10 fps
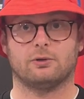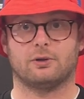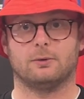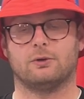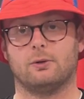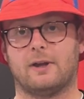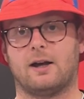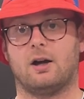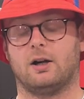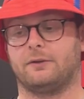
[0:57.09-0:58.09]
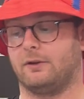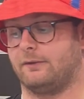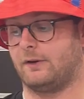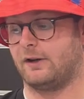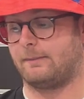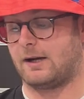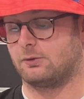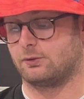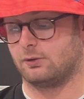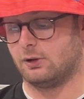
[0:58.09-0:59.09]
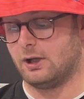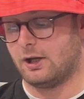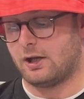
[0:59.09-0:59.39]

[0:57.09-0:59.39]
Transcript: so we'll do that after the £5 draw.